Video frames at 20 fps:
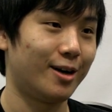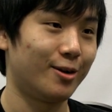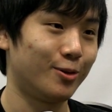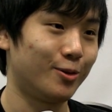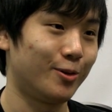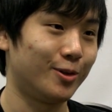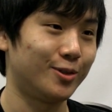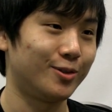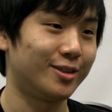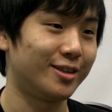I
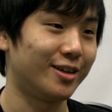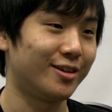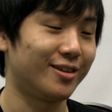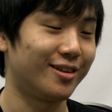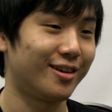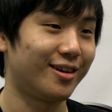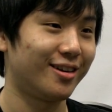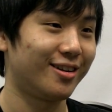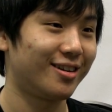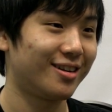mean, do you
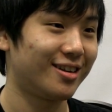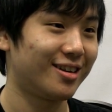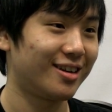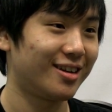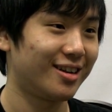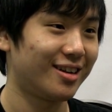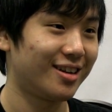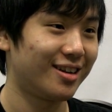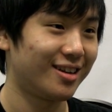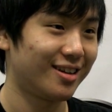think the game
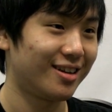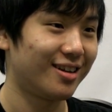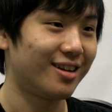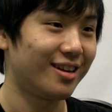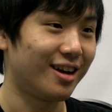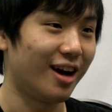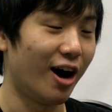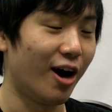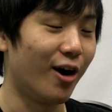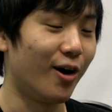will continue to
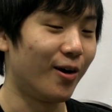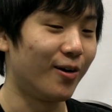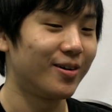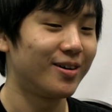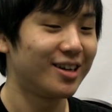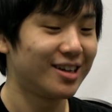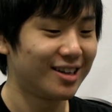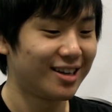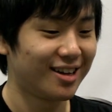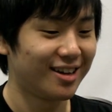be popular
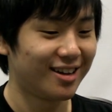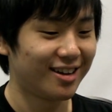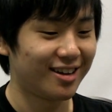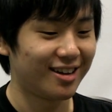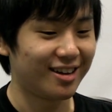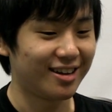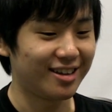for